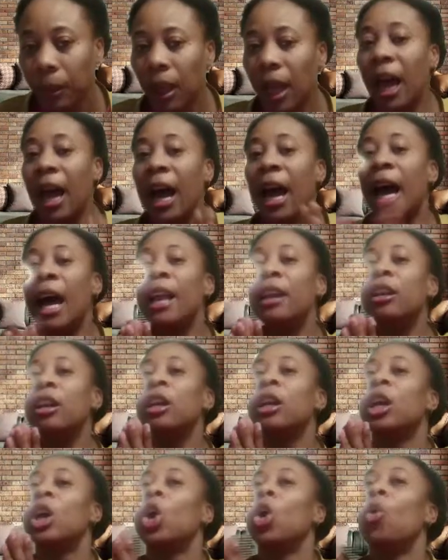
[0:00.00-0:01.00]
And
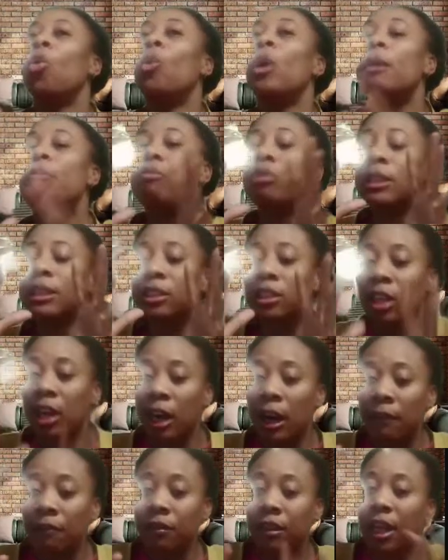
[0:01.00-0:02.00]
we
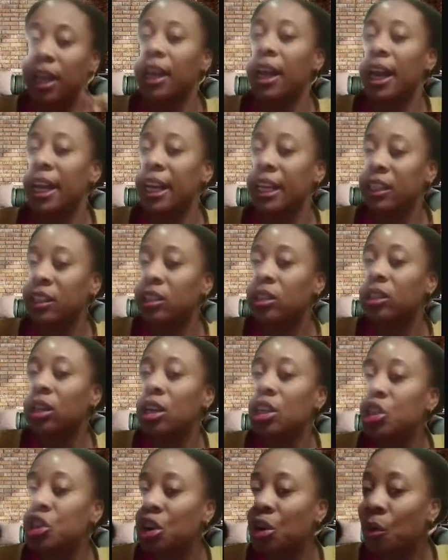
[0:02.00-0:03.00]
preserve data in
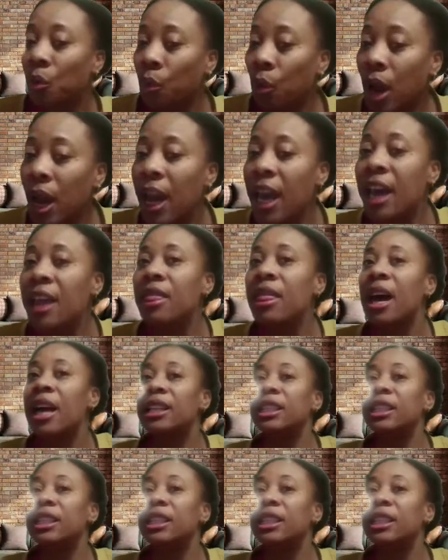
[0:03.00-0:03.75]
such a way that